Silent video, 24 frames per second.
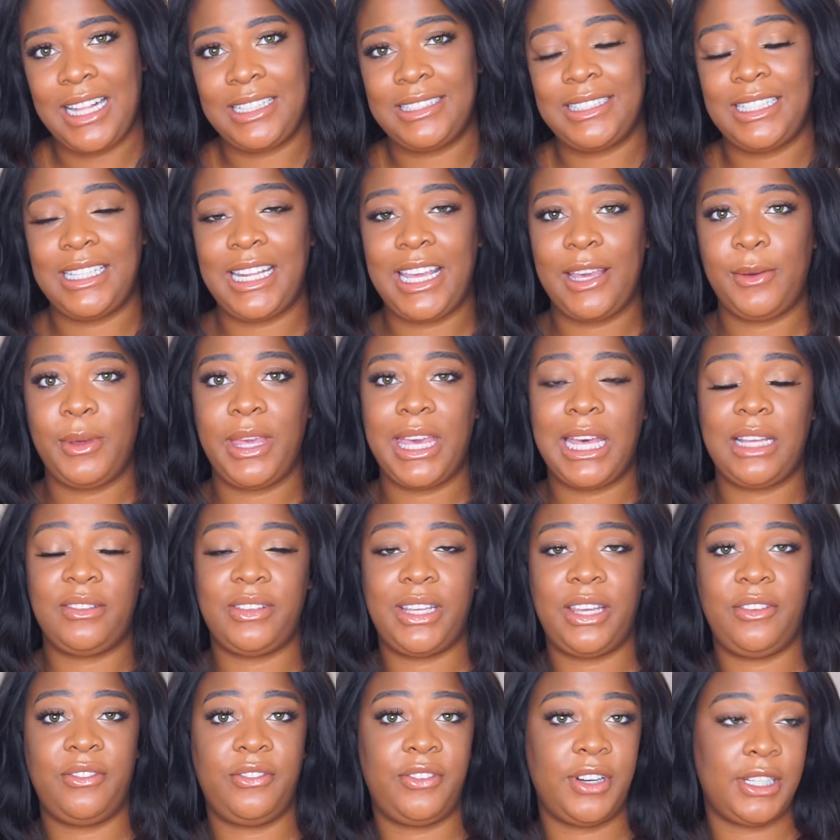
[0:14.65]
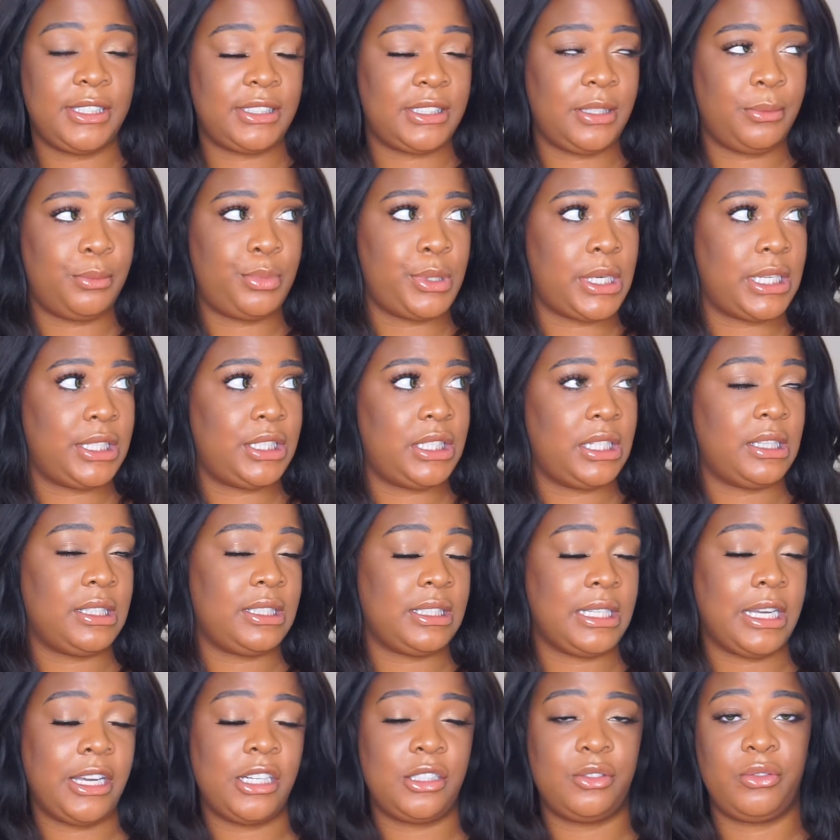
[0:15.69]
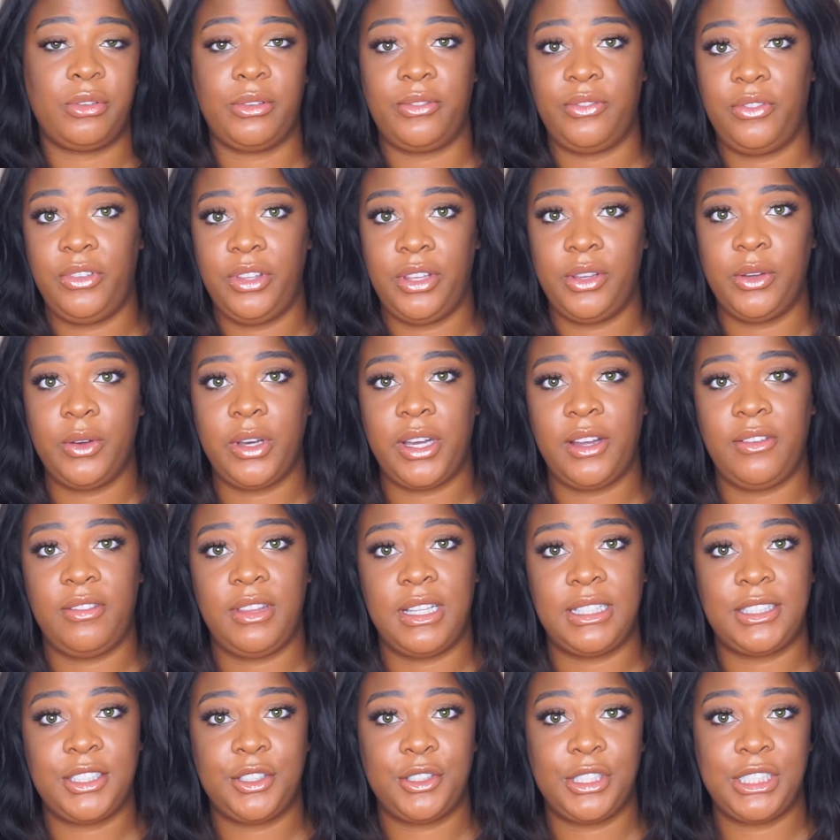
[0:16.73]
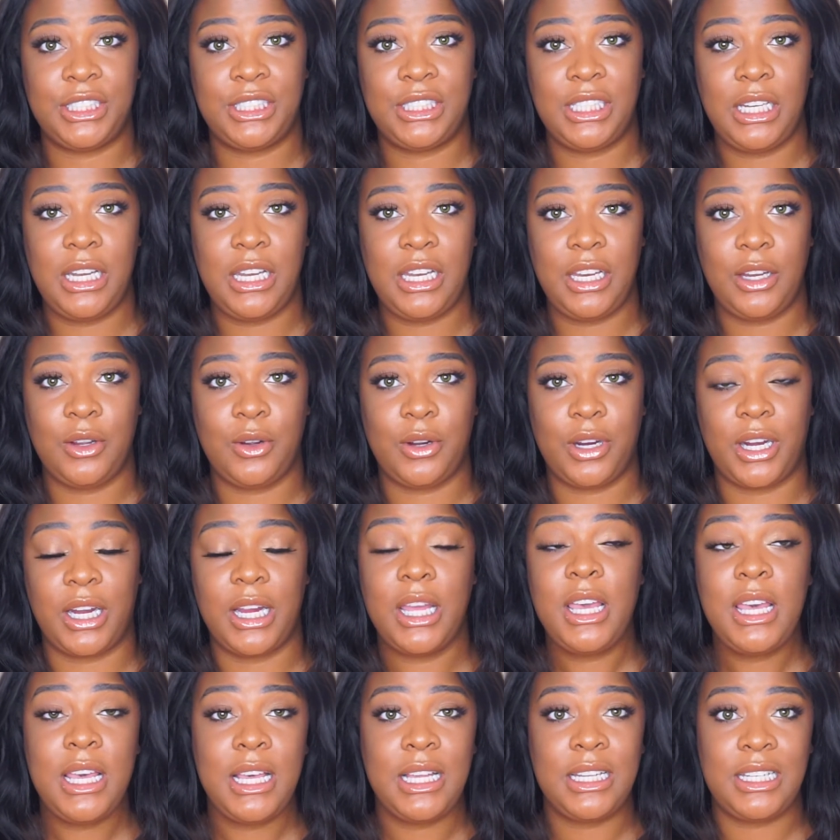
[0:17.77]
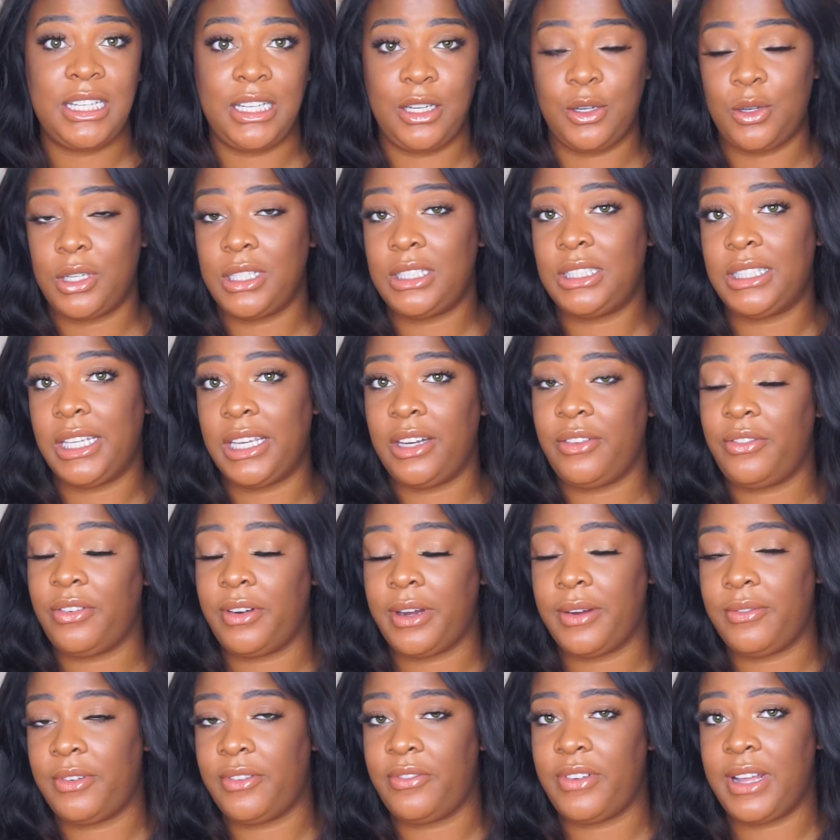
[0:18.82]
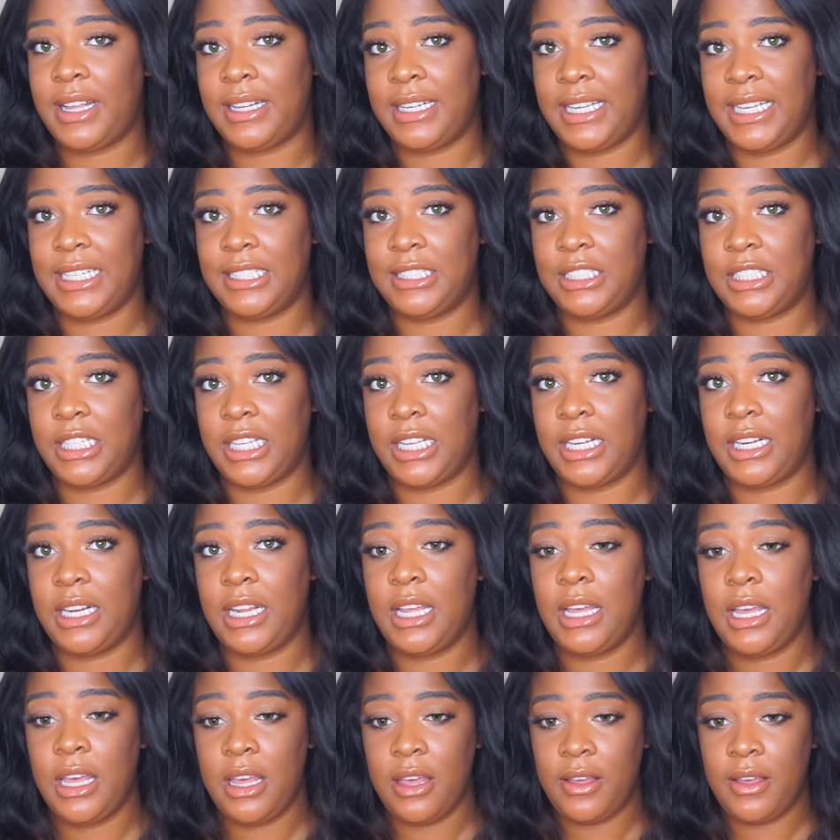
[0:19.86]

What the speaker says: Today we have a first impression / review of this Christian Dior Diorskin Forever Foundation.